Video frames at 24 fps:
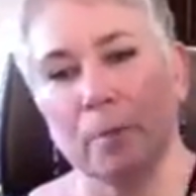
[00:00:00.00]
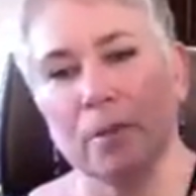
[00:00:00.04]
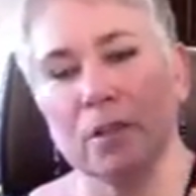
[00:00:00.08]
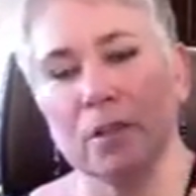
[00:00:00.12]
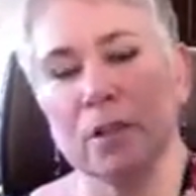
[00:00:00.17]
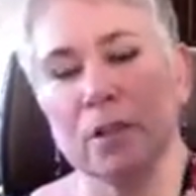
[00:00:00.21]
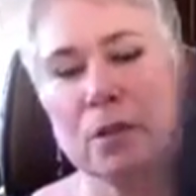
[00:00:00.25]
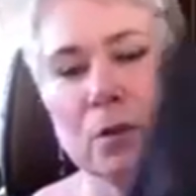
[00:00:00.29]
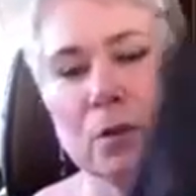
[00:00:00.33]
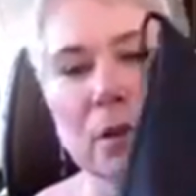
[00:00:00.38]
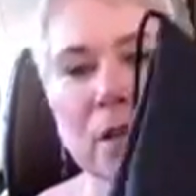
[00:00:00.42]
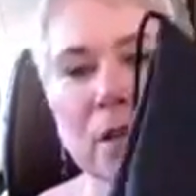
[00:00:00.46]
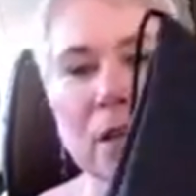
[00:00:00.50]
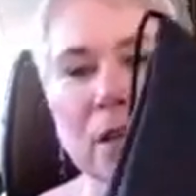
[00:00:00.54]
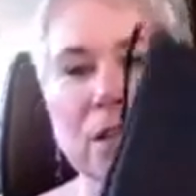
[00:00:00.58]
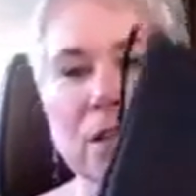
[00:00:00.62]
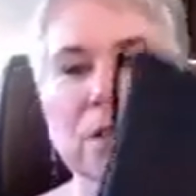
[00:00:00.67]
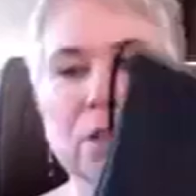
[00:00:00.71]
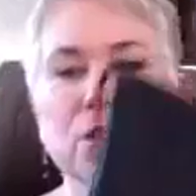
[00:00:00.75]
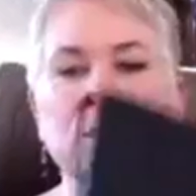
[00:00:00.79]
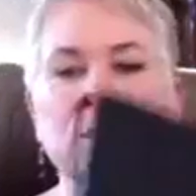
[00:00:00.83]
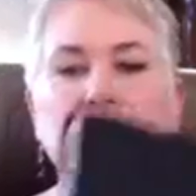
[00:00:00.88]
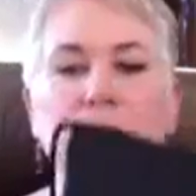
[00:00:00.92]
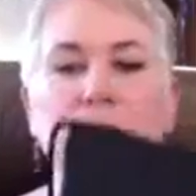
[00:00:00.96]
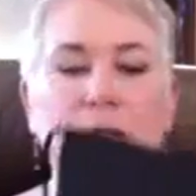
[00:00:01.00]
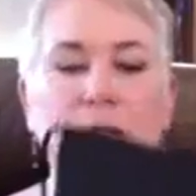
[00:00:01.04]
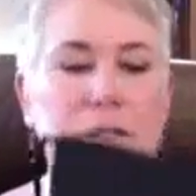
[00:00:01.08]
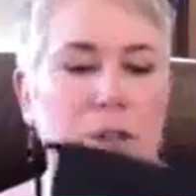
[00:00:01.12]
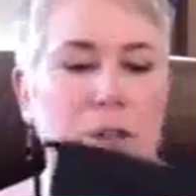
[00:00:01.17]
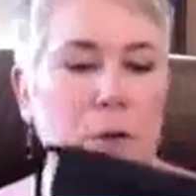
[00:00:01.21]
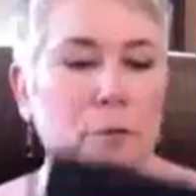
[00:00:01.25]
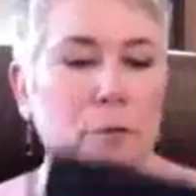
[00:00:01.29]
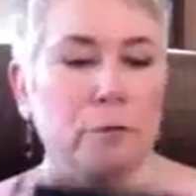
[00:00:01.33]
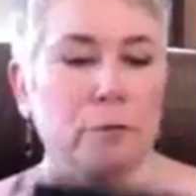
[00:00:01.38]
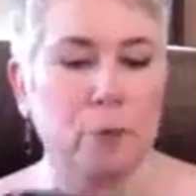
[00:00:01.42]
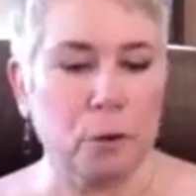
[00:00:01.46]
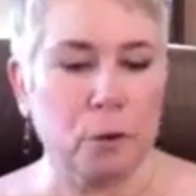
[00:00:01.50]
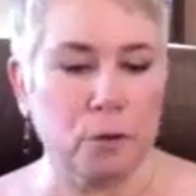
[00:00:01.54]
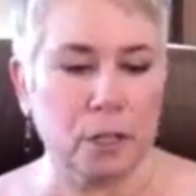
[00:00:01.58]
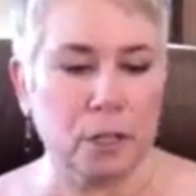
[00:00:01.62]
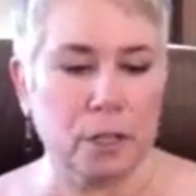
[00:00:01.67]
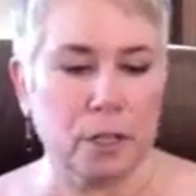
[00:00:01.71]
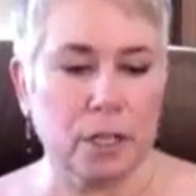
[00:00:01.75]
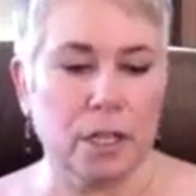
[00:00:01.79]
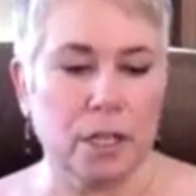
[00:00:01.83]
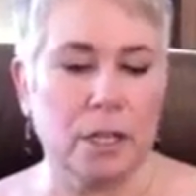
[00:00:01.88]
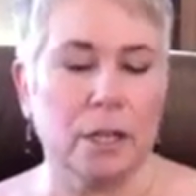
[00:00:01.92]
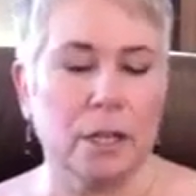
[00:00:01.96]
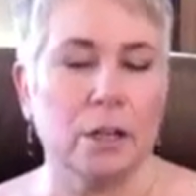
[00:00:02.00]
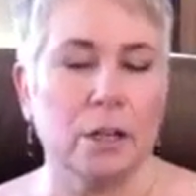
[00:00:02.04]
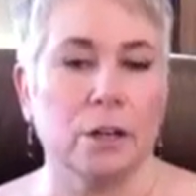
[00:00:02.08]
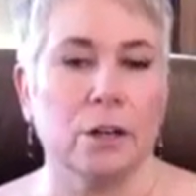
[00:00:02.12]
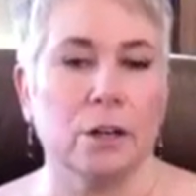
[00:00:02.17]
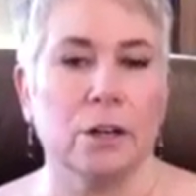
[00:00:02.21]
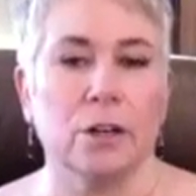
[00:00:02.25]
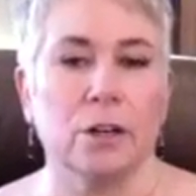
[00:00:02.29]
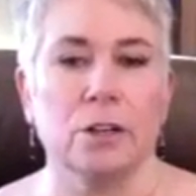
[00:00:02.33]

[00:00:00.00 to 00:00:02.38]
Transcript: so you can get your cell phone in here,